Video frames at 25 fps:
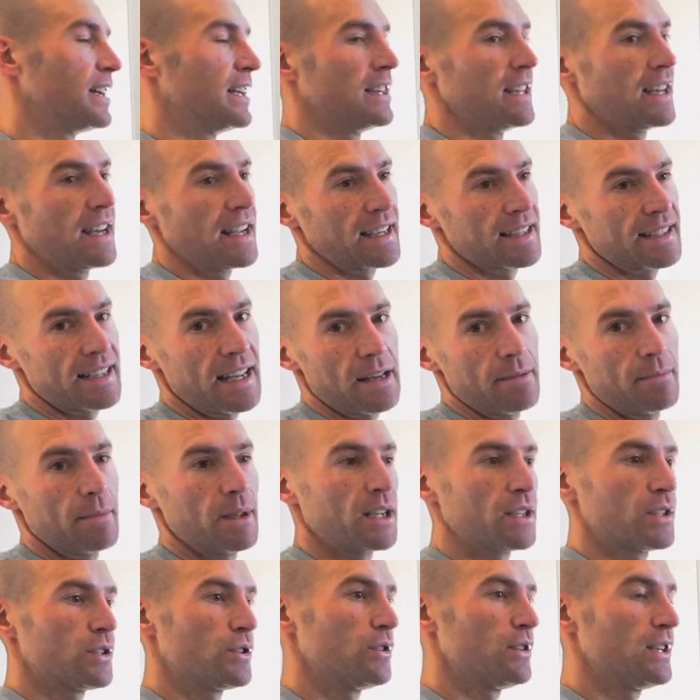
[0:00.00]
In the next 8
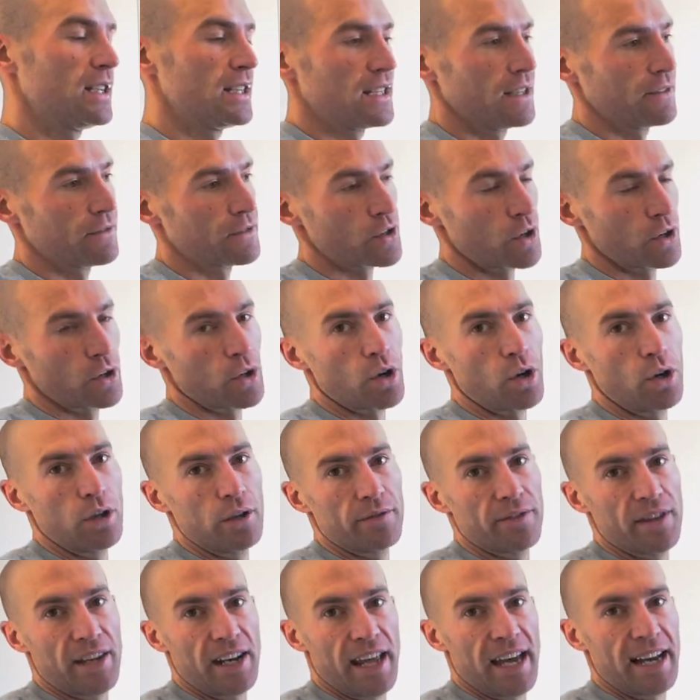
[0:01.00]
minutes, you need to have drunk all
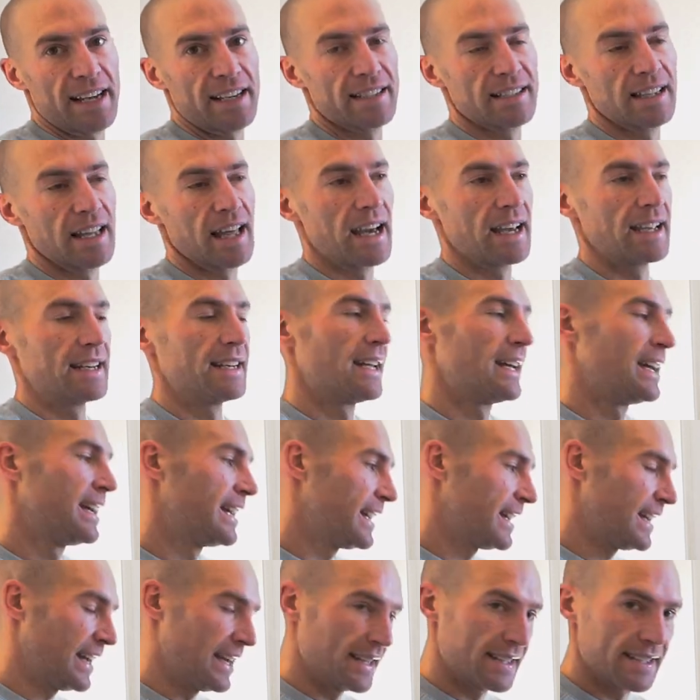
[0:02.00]
of the next line.
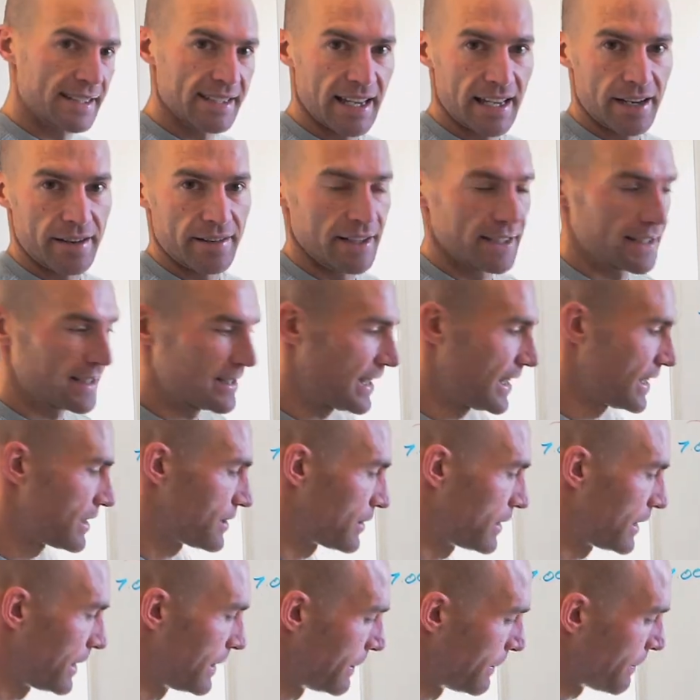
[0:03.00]
Etc.
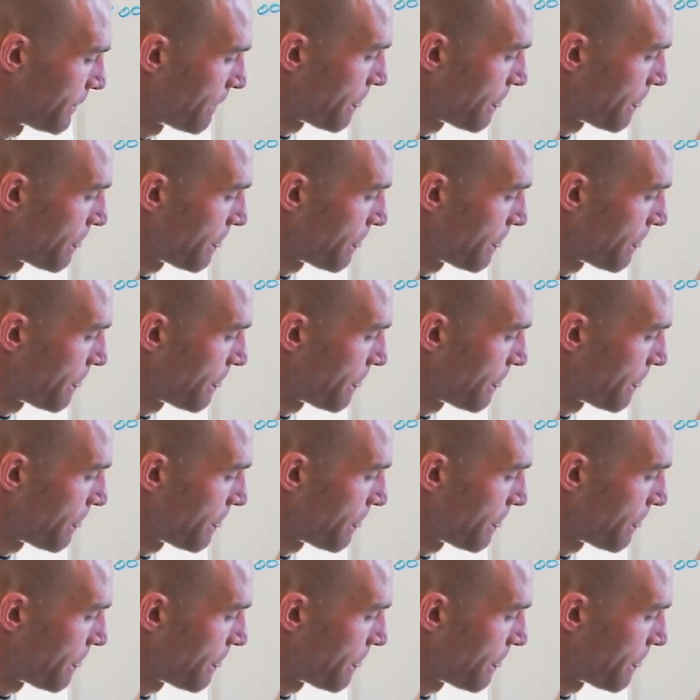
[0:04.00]
etc.